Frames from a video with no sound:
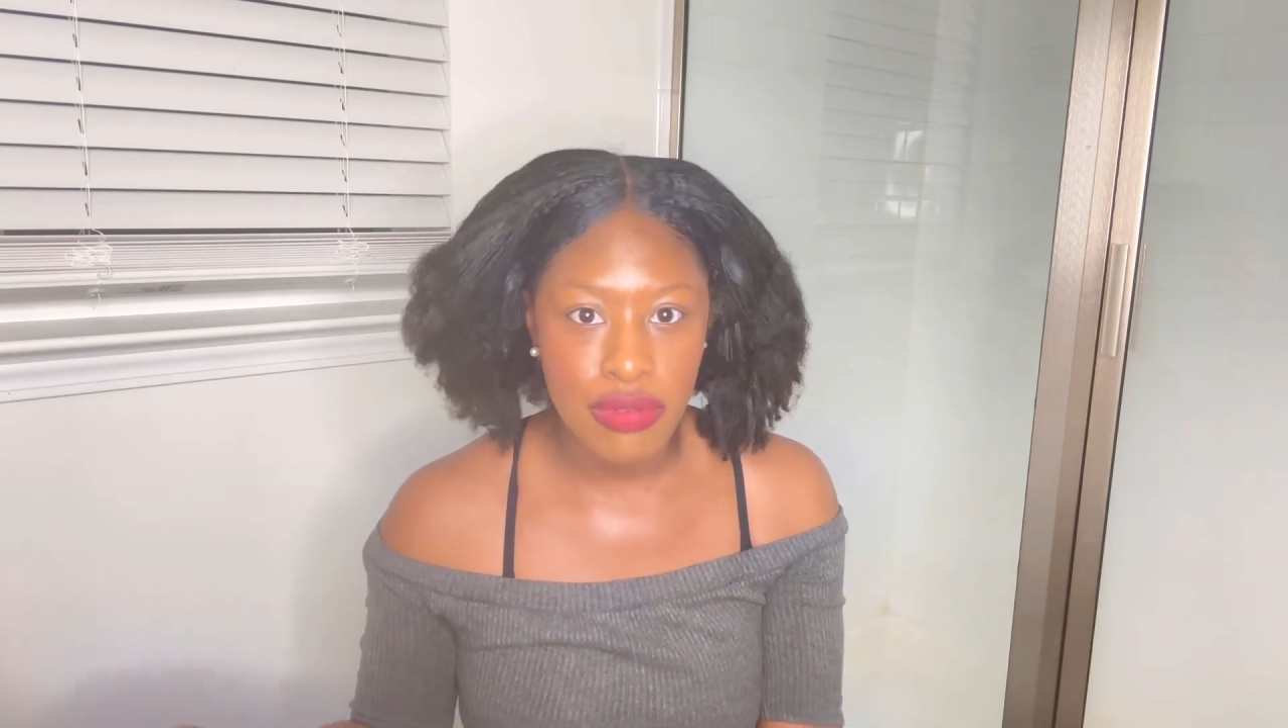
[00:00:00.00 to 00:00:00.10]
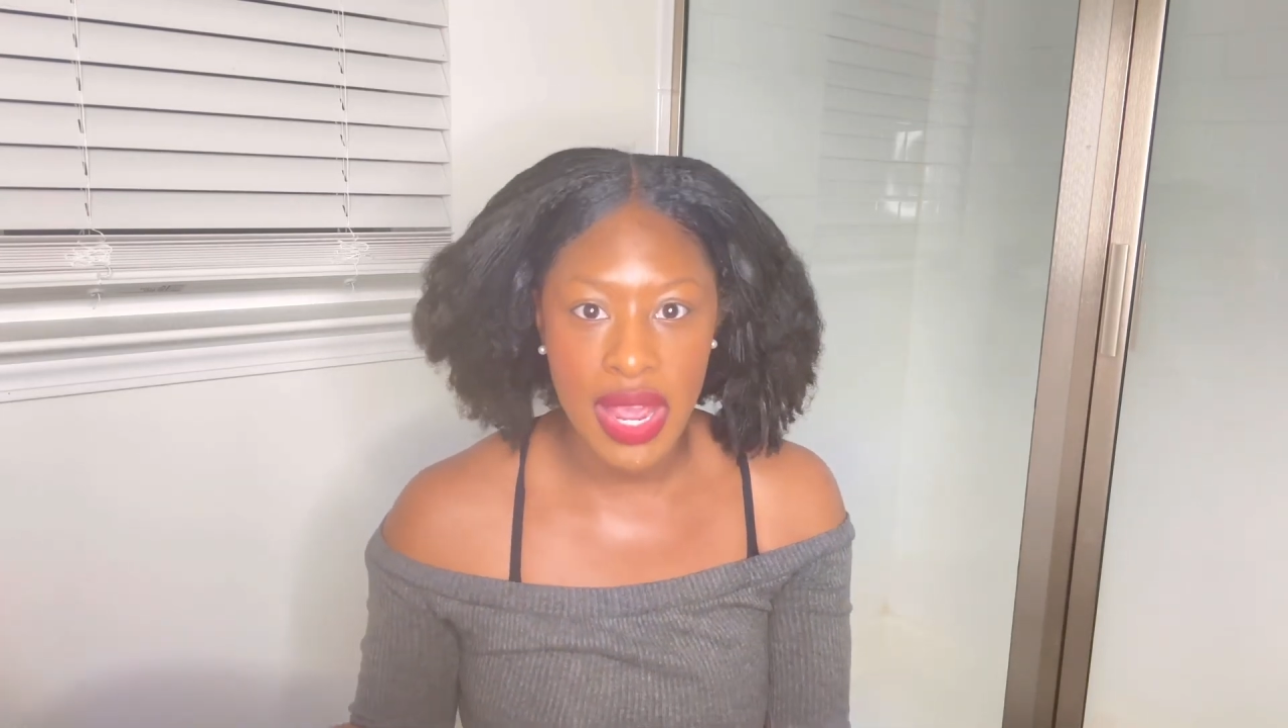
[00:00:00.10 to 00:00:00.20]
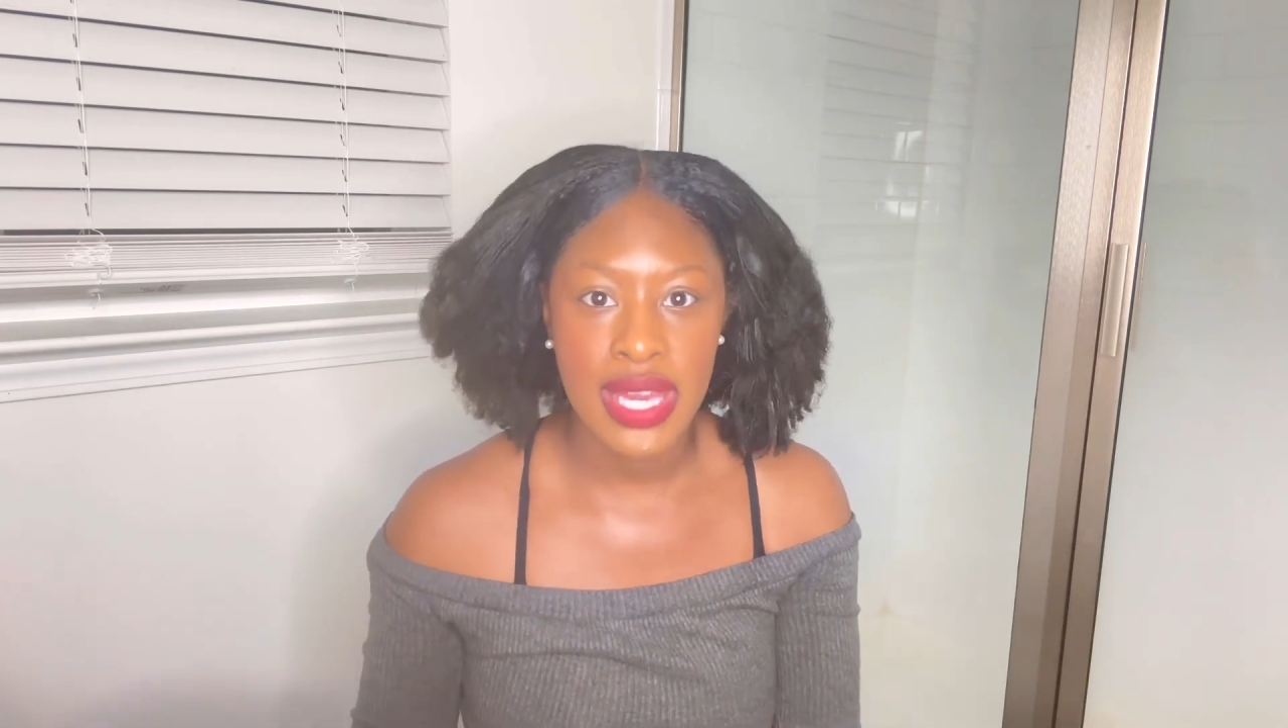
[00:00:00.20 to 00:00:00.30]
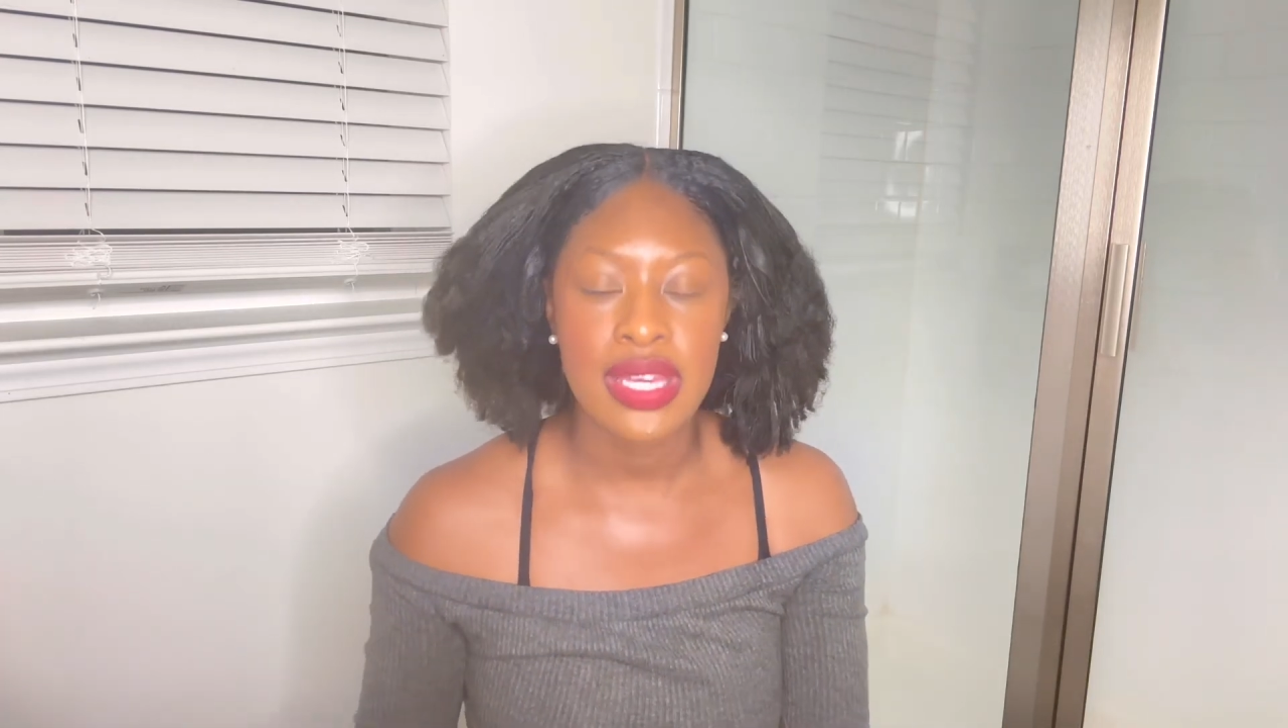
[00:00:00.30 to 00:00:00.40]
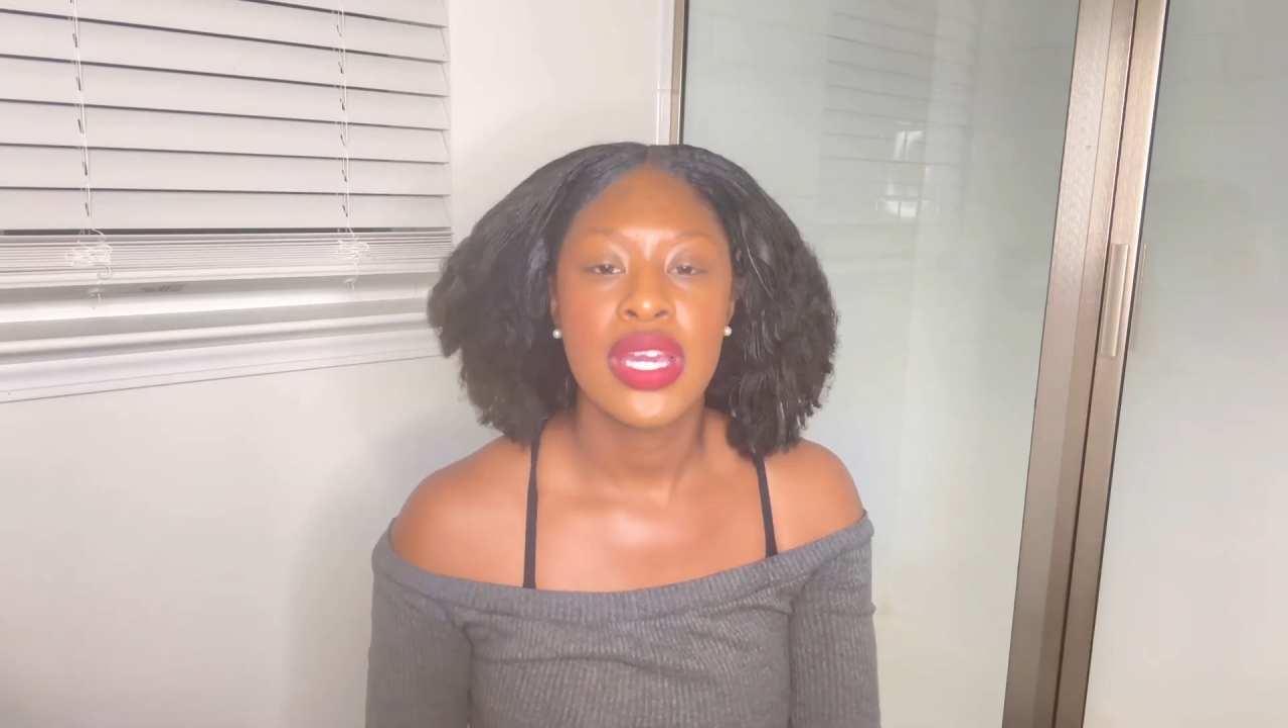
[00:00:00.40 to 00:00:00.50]

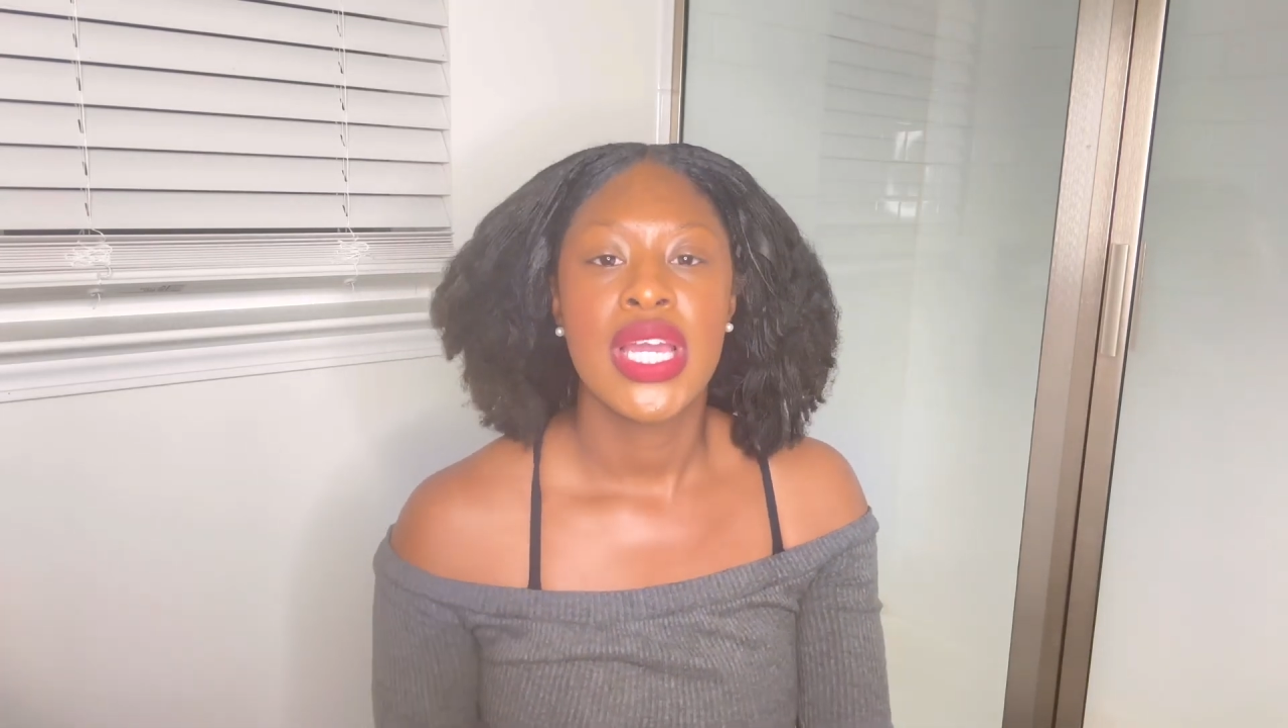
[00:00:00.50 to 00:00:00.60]
right,